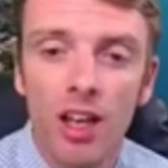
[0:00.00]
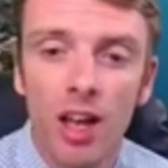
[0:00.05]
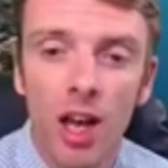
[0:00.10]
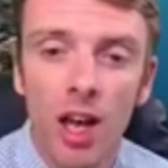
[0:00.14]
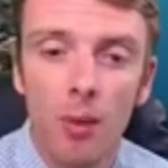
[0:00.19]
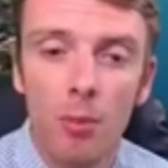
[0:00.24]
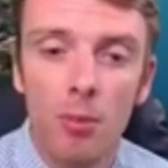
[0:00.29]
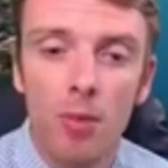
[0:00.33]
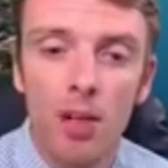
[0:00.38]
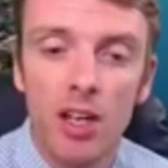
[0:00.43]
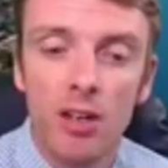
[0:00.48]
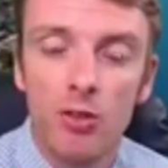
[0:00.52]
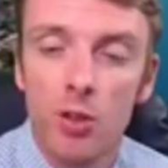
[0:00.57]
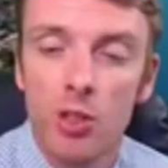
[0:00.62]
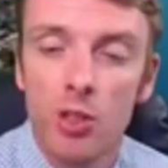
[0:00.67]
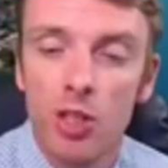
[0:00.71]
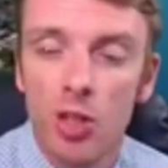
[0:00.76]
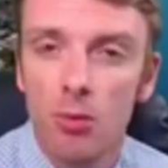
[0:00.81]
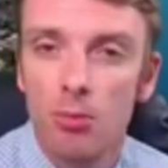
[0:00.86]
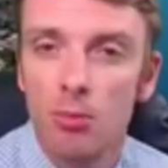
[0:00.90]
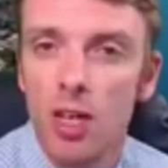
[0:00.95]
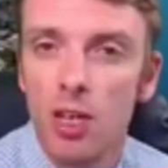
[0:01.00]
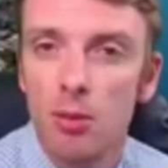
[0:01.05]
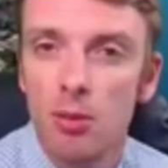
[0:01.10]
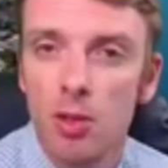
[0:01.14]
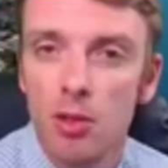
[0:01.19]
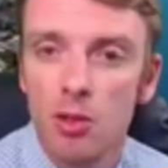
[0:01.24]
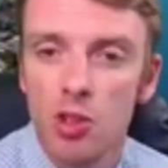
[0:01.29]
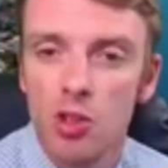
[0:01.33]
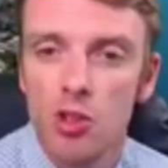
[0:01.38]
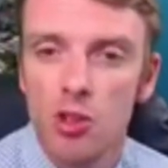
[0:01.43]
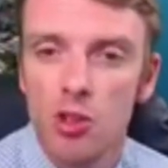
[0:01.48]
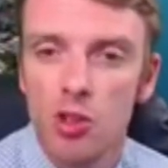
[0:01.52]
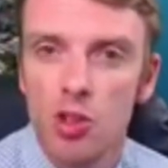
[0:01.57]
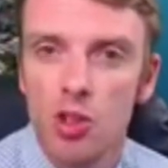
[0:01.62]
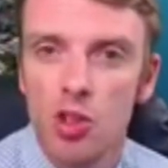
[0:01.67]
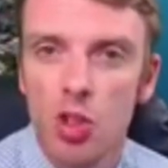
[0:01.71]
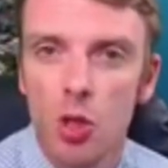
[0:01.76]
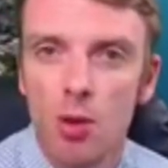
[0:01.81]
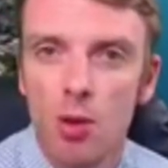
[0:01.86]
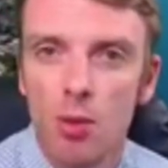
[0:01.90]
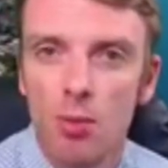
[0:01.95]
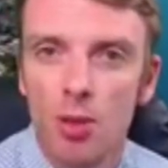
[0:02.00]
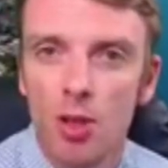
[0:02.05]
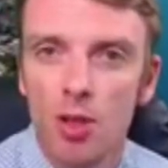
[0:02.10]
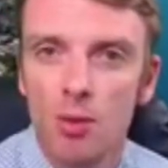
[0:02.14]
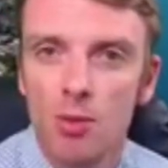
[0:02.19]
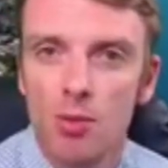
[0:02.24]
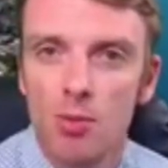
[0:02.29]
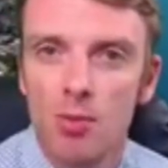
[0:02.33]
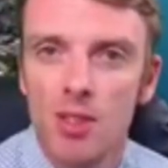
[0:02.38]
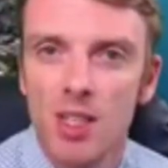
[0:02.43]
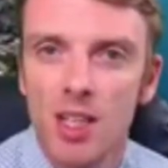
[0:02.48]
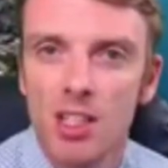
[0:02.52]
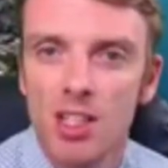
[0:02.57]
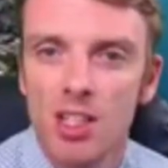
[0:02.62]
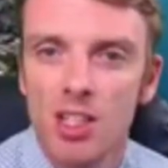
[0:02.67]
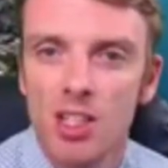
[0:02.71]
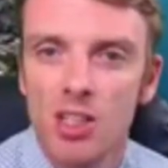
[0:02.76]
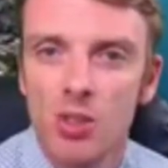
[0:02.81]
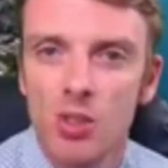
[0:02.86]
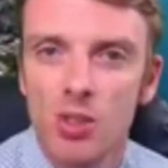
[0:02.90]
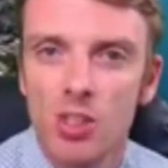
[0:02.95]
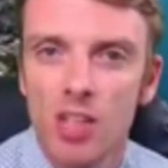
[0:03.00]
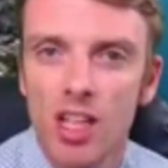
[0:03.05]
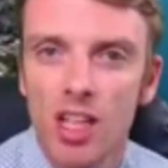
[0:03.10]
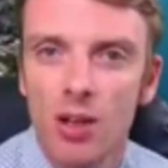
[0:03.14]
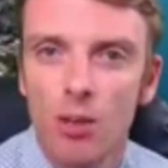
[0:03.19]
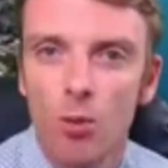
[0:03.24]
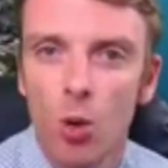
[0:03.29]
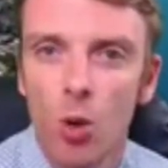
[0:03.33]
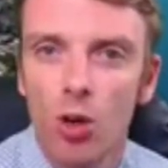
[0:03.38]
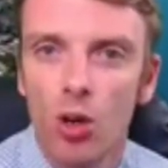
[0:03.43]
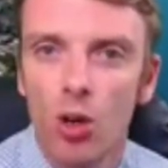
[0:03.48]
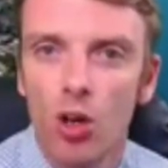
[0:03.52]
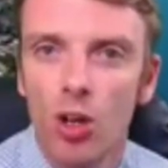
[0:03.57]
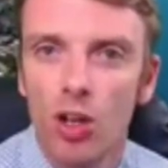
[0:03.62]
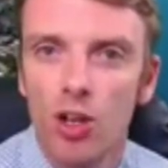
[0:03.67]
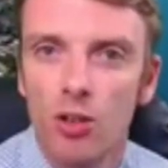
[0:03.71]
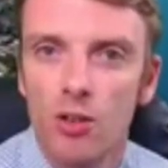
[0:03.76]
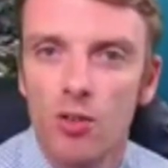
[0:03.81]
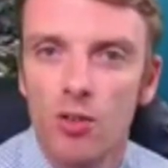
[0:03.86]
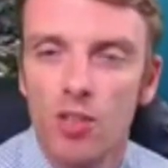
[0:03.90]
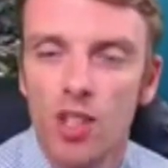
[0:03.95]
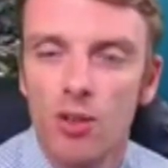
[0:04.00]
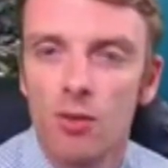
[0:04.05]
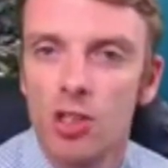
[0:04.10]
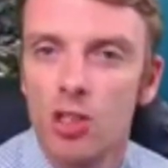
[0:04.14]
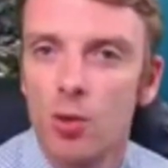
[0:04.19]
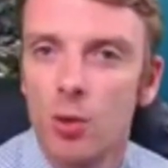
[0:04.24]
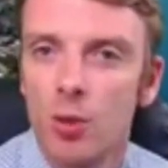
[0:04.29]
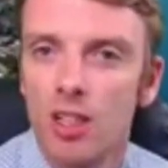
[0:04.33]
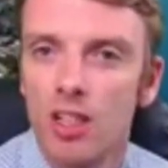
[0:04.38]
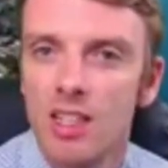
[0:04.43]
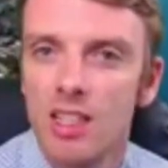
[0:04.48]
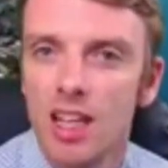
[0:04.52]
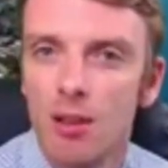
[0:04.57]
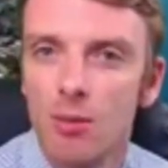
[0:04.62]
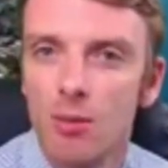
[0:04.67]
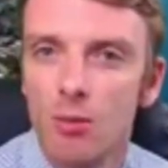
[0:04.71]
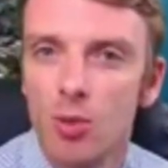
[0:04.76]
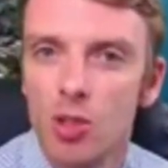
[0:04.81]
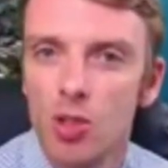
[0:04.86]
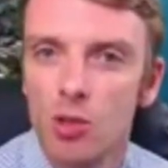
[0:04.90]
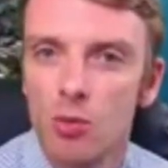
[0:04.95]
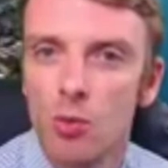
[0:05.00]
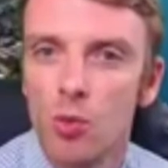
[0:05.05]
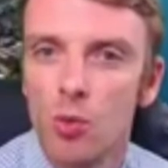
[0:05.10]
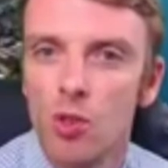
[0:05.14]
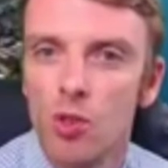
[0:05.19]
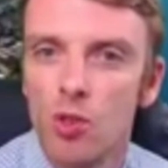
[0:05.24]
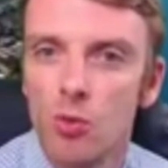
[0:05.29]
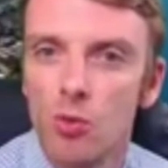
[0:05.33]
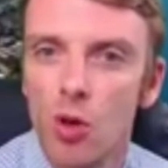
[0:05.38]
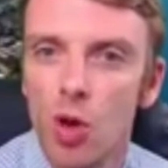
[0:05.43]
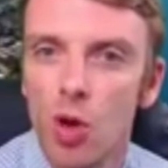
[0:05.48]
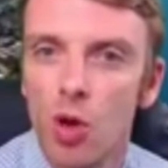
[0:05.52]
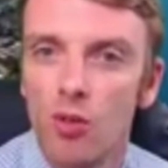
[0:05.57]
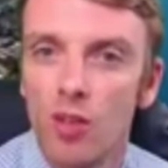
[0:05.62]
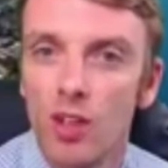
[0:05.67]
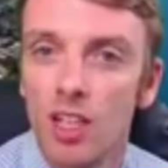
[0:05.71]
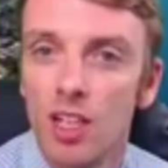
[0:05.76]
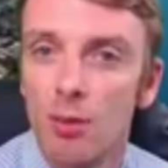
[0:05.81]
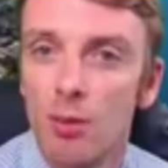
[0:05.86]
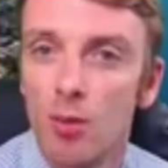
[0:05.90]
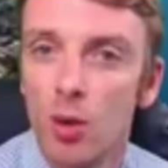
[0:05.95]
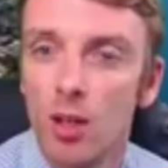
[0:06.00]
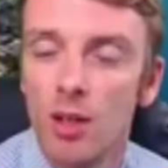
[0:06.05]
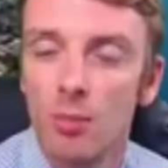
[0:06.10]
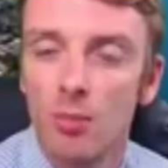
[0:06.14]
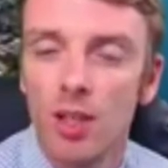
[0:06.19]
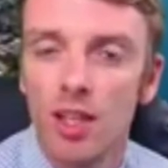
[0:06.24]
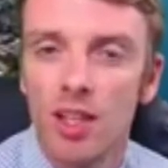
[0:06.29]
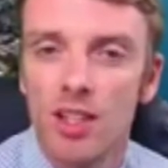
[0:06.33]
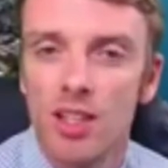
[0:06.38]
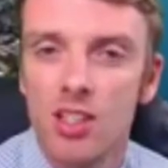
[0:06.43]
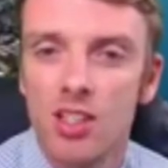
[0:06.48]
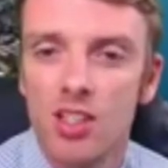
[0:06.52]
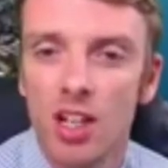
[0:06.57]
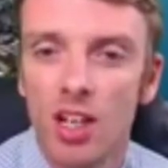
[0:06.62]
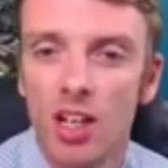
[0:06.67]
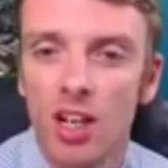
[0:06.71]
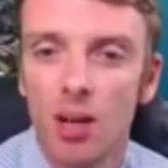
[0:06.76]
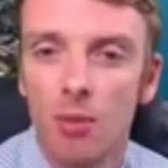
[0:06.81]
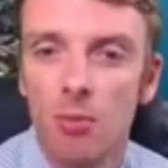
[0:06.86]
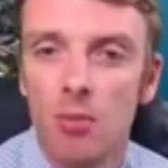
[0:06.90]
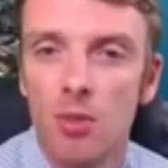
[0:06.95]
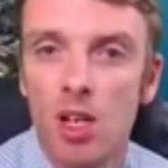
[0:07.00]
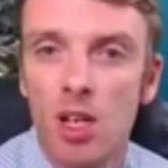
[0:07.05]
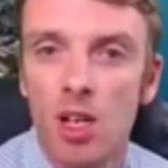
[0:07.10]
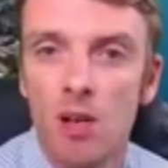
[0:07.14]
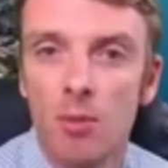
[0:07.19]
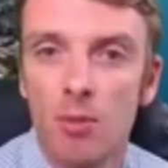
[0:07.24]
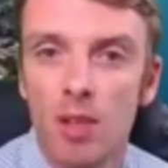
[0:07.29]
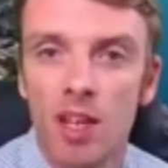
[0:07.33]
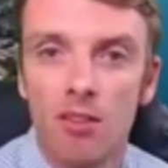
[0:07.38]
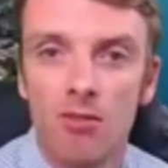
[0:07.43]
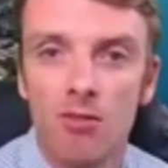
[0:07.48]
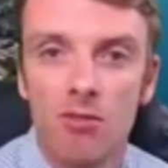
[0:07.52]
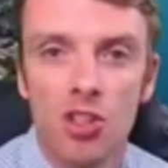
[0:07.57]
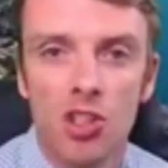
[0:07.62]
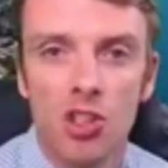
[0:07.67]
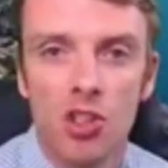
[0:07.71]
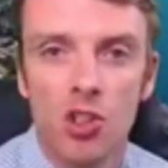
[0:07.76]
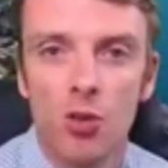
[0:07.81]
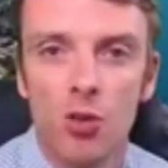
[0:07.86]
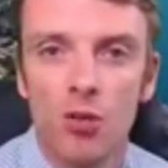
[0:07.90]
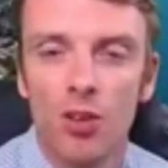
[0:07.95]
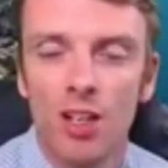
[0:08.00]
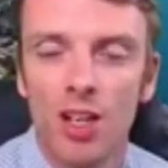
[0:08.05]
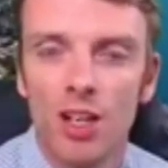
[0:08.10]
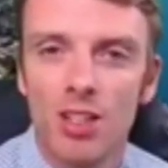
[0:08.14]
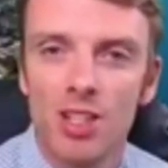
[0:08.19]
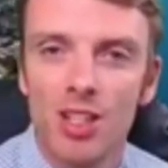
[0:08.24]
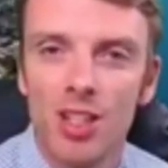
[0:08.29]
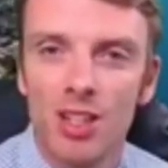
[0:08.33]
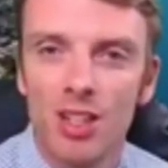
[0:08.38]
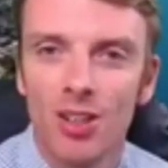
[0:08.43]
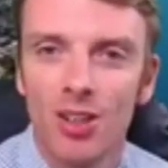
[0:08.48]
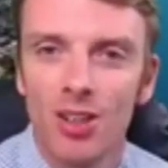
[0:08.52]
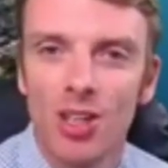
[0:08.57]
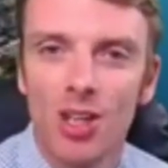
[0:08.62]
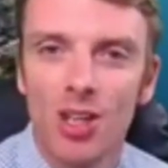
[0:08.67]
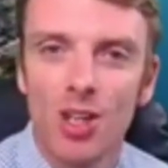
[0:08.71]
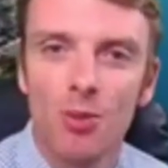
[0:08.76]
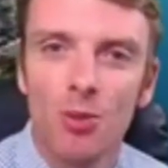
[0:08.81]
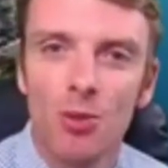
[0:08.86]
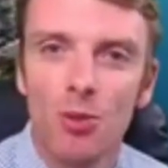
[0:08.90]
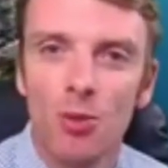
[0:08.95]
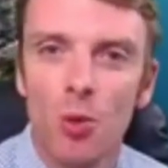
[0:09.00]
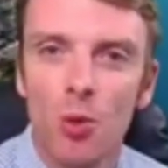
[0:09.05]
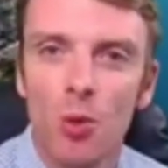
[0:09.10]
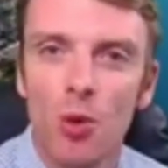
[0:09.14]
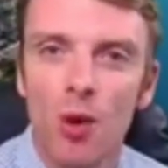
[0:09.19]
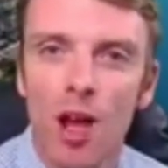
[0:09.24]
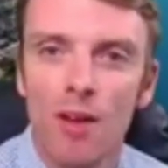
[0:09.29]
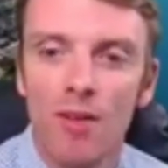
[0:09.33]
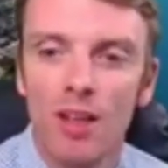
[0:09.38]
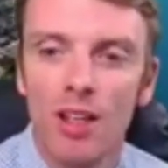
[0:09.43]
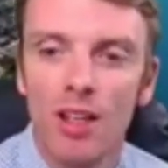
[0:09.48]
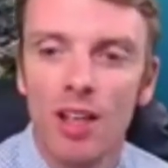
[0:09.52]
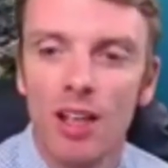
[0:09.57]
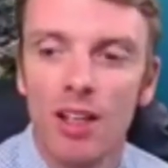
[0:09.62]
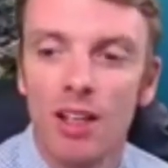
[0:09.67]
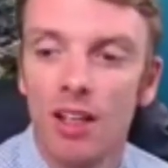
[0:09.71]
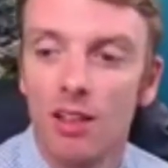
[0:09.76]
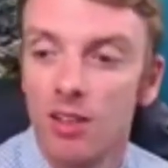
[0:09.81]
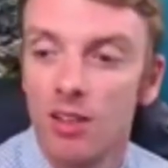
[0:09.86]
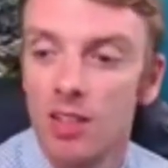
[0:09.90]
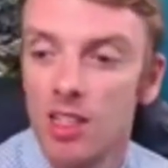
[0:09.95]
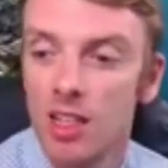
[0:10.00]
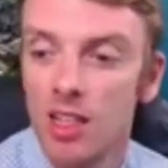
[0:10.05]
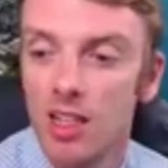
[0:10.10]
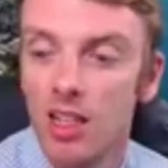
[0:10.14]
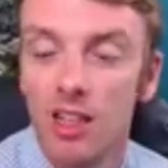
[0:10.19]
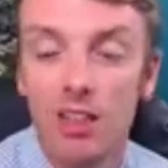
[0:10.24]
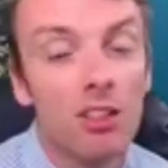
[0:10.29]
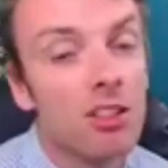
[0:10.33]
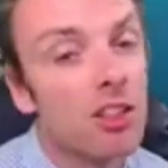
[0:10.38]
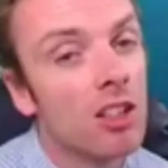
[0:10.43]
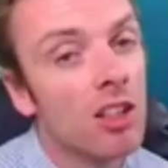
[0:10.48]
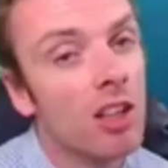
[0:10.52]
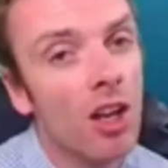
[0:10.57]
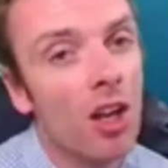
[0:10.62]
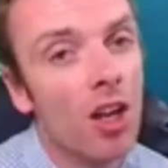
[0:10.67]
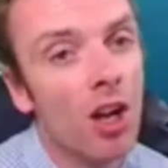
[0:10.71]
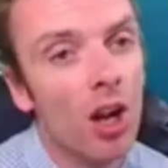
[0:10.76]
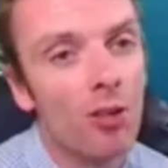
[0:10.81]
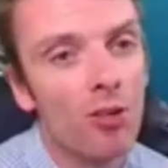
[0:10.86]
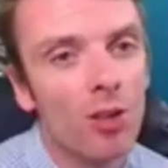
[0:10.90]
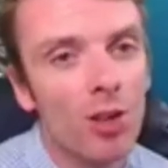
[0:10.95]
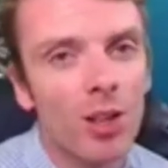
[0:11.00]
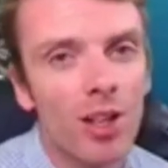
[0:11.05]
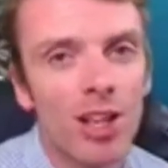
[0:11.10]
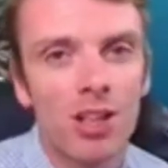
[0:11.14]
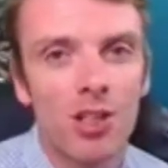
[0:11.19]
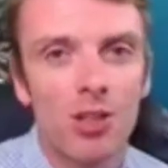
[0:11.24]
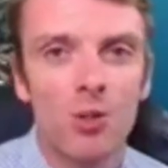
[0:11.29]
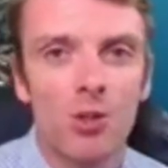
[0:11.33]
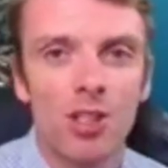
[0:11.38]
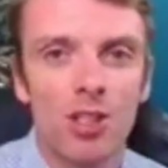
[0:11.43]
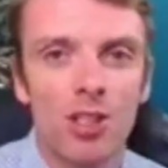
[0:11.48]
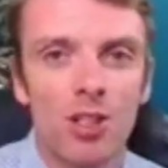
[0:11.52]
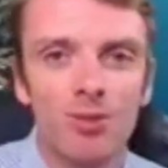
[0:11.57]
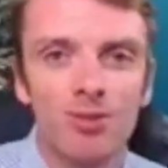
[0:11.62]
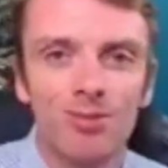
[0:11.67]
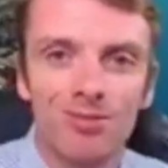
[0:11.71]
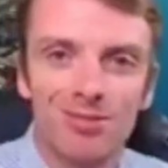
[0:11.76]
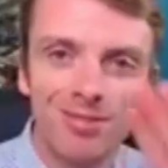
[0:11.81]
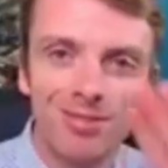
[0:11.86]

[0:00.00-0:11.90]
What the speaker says: And if you don't, maybe just comment below, potentially just sort of saying what kind of 70-20-10 principles you are thinking of putting in place. But yeah, just a short video today, guys. I hope you're all having a lovely day, and hopefully I'll catch you all soon.